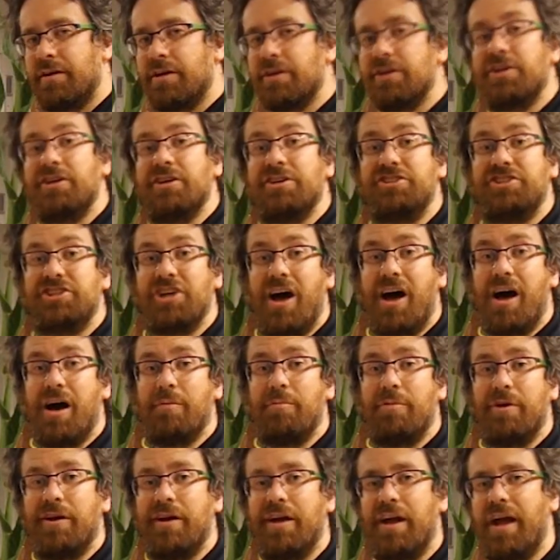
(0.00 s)
Good
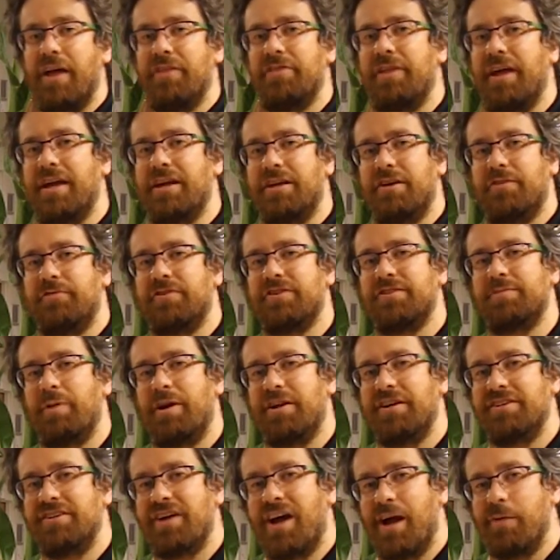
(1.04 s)
job, and thank you for
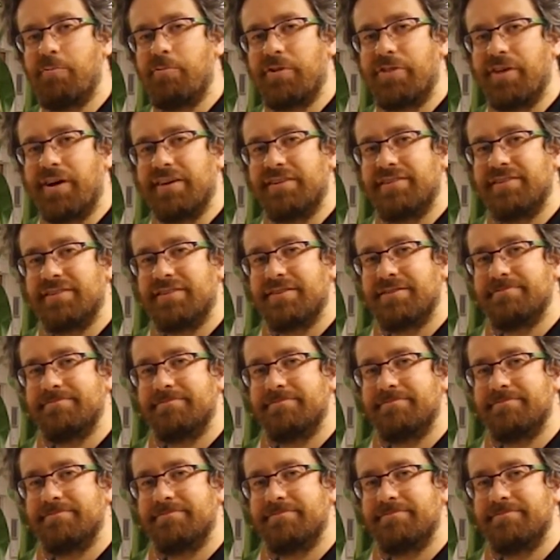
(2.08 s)
spending time with us.